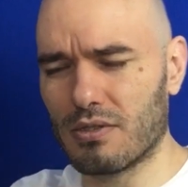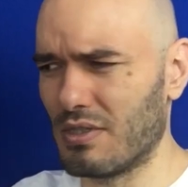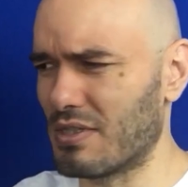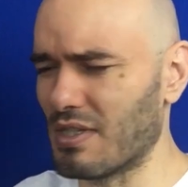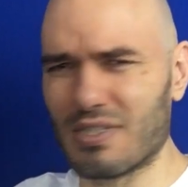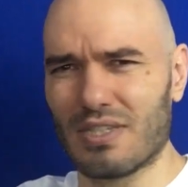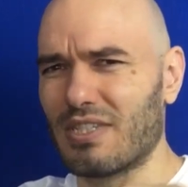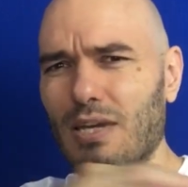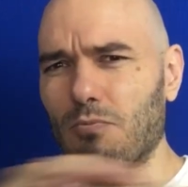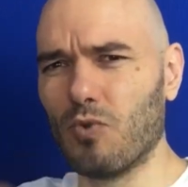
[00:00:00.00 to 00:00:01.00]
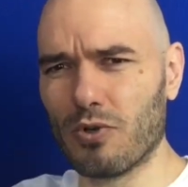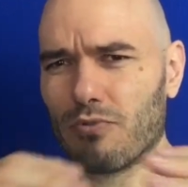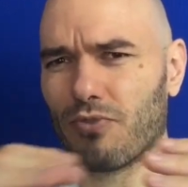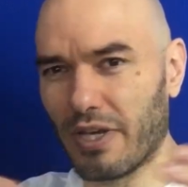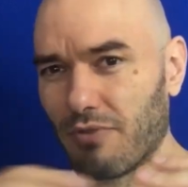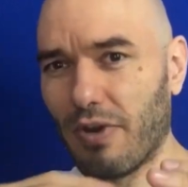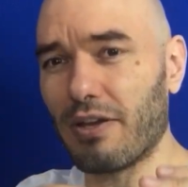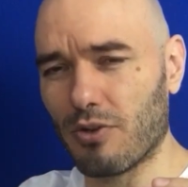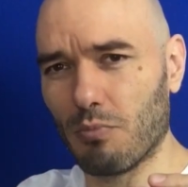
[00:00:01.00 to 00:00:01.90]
It's the same word for like fight on a